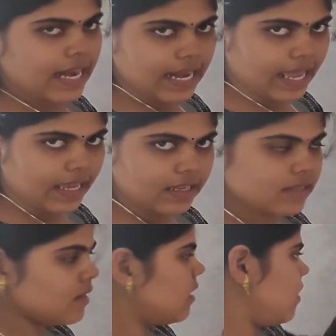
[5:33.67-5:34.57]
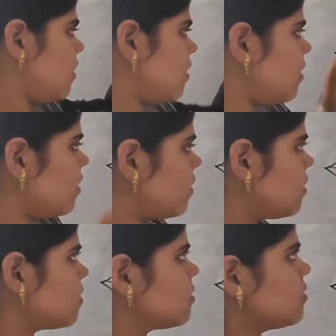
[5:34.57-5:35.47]
line
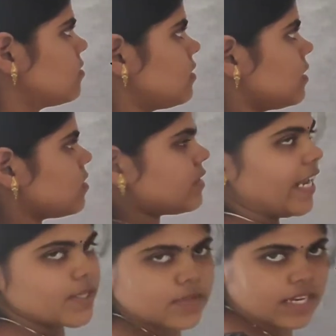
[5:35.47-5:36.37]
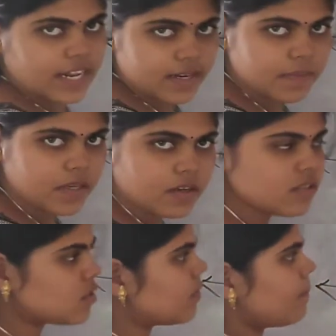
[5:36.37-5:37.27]
is the transversal line because